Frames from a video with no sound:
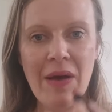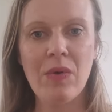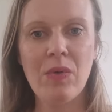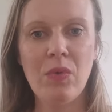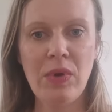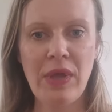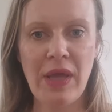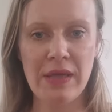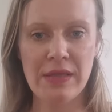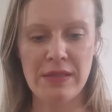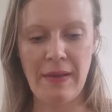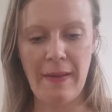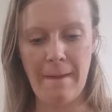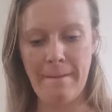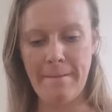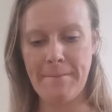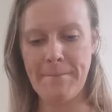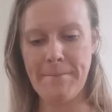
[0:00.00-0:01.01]
Oh yes,
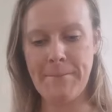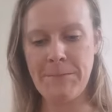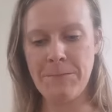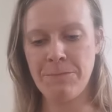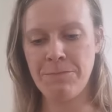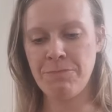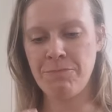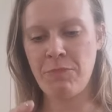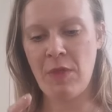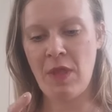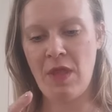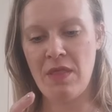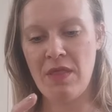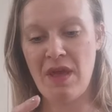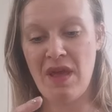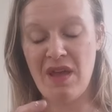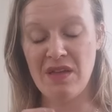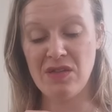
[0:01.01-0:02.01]

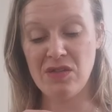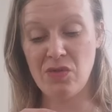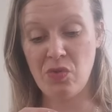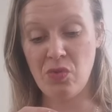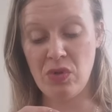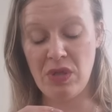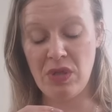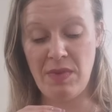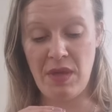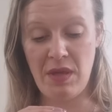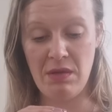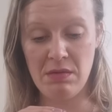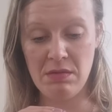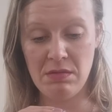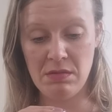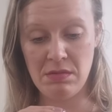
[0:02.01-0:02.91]
that is totally me.